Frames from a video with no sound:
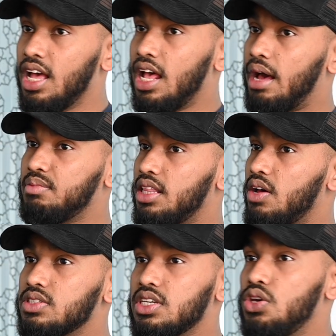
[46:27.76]
And
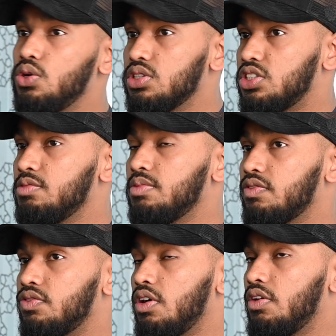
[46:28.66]
that was a huge achievement
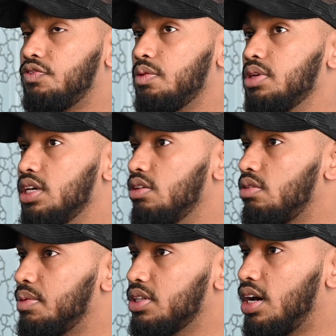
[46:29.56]
for me in
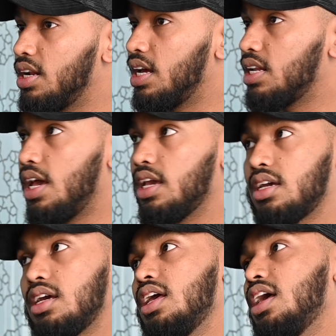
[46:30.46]
Ramadan.
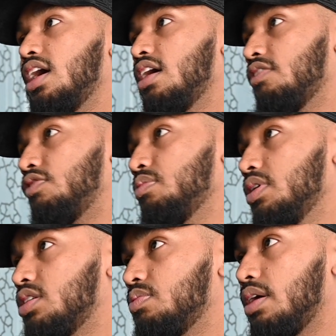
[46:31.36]
Like for
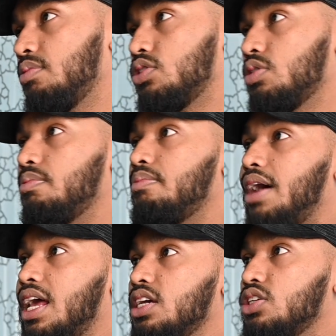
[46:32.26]
me to be able to
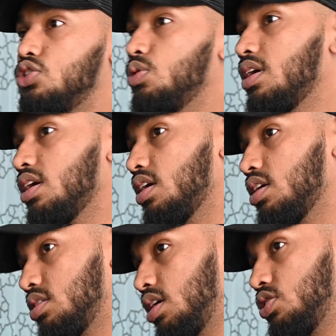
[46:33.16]
manage doing
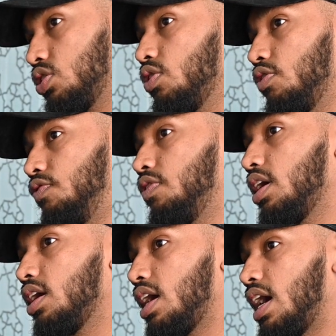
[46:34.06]
such a good
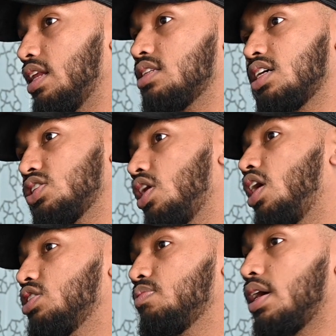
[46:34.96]
thing and such a
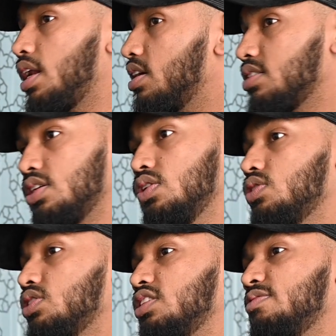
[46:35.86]
large amount, that was a huge
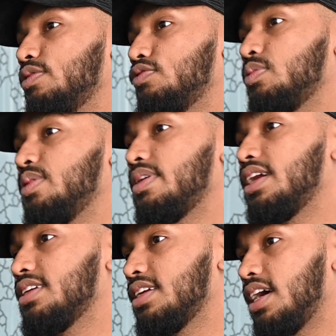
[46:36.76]
achievement for me,
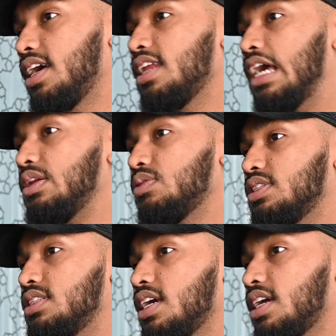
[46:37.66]
man. Mm-hmm. And it was
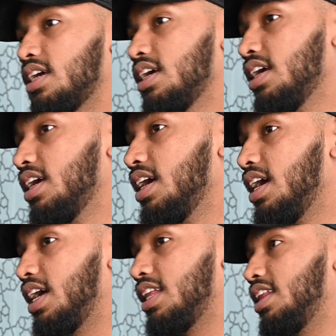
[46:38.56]
sick.
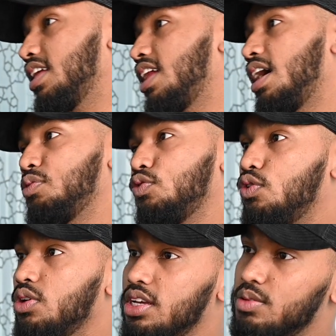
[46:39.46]
And then the night
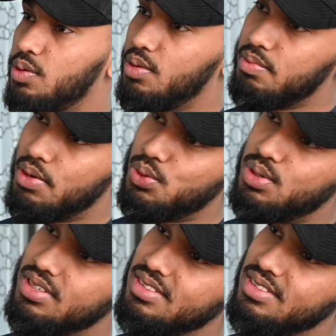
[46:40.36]
before Eid, we went bold.